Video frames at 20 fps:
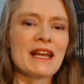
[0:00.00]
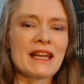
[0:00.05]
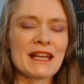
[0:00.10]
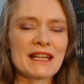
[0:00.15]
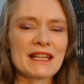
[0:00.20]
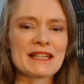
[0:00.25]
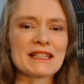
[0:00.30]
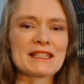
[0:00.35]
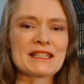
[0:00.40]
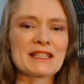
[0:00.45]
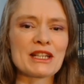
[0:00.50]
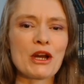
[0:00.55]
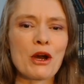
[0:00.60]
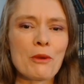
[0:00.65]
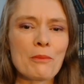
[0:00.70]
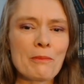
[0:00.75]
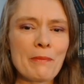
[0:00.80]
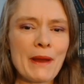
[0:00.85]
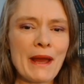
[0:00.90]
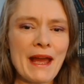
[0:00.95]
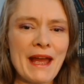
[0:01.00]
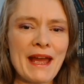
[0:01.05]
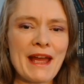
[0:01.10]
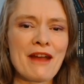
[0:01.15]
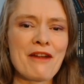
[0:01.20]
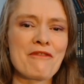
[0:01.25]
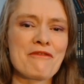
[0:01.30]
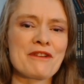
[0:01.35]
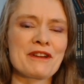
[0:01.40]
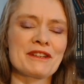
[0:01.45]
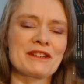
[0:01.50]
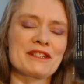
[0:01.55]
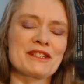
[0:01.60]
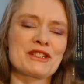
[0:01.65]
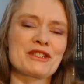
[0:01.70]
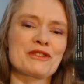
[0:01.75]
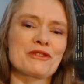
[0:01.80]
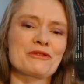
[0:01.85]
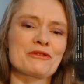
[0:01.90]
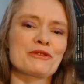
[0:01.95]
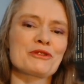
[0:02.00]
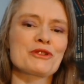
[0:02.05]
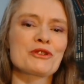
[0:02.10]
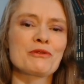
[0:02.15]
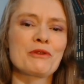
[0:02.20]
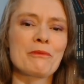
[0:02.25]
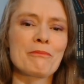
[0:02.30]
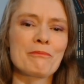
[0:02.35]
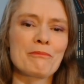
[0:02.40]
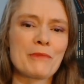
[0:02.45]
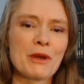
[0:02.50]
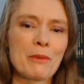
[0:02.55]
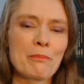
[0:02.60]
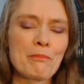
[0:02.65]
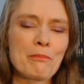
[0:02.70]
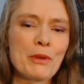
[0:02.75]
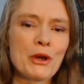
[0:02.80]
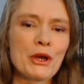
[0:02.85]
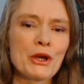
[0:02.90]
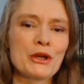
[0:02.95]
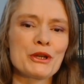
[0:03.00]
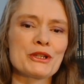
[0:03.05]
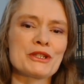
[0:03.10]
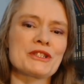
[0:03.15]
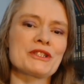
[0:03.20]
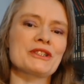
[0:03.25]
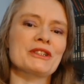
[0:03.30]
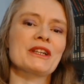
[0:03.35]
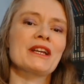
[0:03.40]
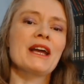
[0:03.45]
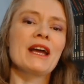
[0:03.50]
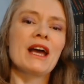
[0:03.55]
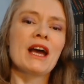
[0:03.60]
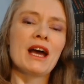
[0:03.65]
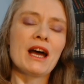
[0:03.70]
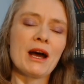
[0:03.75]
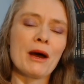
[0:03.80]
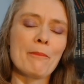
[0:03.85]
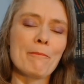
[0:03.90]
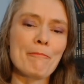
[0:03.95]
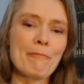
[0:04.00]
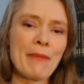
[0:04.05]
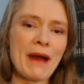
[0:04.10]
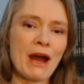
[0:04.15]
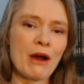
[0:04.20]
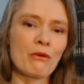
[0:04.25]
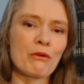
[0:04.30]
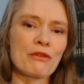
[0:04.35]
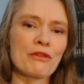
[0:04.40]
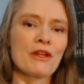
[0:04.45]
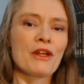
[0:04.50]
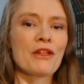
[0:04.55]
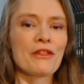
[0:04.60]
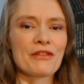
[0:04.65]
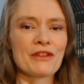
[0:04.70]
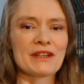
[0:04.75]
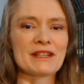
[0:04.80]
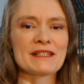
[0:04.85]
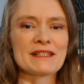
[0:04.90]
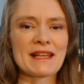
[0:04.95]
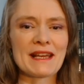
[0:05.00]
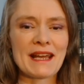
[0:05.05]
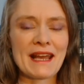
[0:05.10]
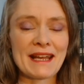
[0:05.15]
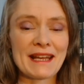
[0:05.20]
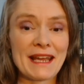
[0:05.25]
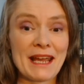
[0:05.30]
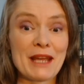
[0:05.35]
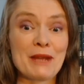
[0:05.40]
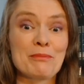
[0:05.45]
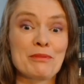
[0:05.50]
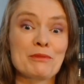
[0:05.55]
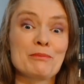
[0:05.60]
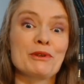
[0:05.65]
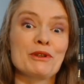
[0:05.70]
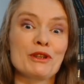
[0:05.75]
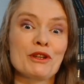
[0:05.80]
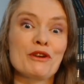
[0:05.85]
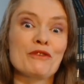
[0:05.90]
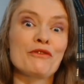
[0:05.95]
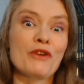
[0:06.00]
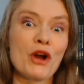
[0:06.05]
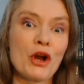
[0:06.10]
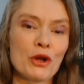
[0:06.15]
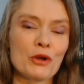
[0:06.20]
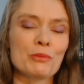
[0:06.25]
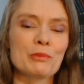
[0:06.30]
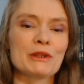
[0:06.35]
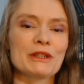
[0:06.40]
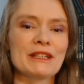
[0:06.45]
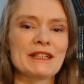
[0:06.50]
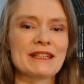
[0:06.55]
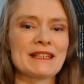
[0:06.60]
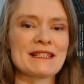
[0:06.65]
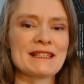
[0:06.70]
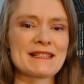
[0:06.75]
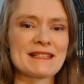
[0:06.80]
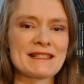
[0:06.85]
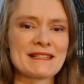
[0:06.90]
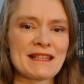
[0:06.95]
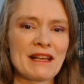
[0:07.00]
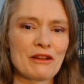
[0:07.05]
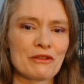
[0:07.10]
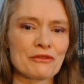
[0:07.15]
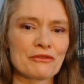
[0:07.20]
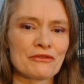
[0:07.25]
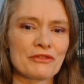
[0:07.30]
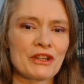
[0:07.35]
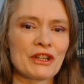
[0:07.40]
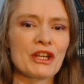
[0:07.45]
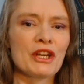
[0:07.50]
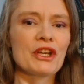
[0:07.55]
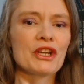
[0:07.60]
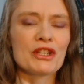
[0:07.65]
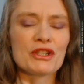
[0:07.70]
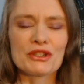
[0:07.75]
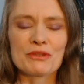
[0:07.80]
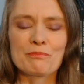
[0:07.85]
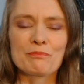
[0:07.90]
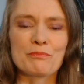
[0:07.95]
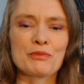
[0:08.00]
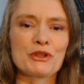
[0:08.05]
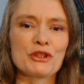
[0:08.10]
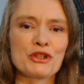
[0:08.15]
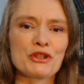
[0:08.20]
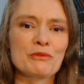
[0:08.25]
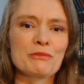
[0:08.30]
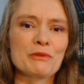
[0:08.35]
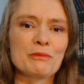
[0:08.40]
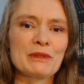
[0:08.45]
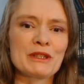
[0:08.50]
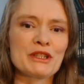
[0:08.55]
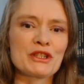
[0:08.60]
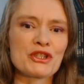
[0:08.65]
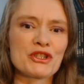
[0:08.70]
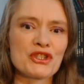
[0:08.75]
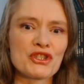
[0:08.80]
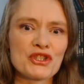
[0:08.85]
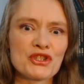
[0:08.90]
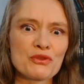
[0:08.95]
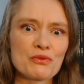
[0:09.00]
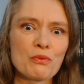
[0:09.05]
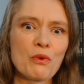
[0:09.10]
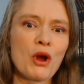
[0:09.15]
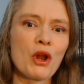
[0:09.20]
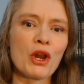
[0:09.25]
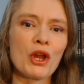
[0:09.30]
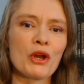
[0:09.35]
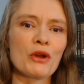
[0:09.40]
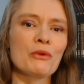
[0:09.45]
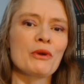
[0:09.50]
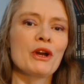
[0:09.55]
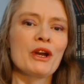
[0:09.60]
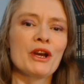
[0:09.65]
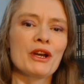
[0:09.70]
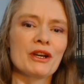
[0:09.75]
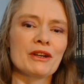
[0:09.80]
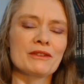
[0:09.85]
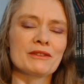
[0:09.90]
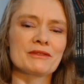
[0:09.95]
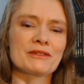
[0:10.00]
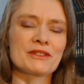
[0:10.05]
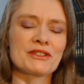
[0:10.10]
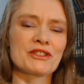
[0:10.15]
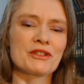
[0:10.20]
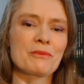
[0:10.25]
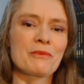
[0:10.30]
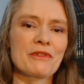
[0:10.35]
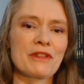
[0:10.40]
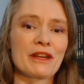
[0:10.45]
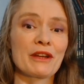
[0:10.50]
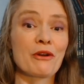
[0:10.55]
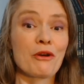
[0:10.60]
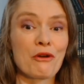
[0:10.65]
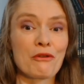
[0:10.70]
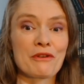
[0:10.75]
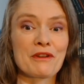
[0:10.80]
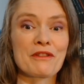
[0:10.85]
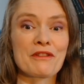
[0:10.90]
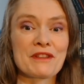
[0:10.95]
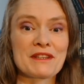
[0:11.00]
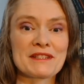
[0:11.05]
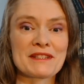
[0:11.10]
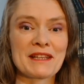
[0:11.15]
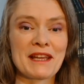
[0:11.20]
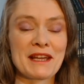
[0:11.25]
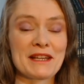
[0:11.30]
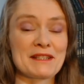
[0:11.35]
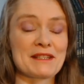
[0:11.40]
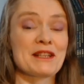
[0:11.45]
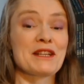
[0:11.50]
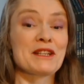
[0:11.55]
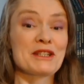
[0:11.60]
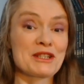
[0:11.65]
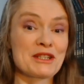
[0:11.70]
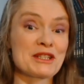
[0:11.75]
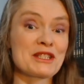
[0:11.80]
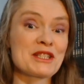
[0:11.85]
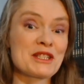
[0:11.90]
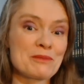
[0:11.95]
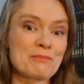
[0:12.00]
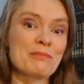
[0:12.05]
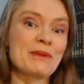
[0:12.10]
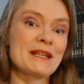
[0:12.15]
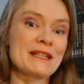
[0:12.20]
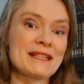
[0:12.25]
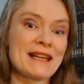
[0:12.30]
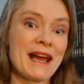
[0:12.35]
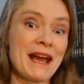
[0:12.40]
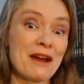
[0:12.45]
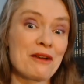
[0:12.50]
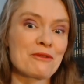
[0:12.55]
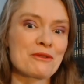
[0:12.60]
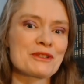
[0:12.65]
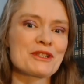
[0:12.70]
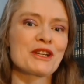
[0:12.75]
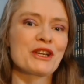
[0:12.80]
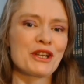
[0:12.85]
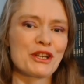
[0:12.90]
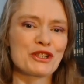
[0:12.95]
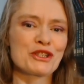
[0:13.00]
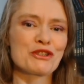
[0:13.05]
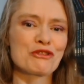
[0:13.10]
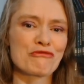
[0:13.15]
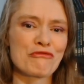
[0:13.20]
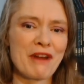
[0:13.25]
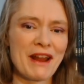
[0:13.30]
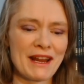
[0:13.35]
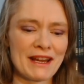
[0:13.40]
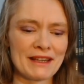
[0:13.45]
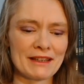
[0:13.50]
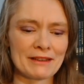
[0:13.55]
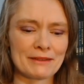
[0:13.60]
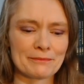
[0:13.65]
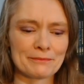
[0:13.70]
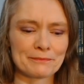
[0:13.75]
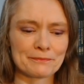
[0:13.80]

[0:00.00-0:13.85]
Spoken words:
It's comparing this tunnel to a person, a mouth that is capable of opening itself, presumably to swallow something, or in this case, to spit out a train.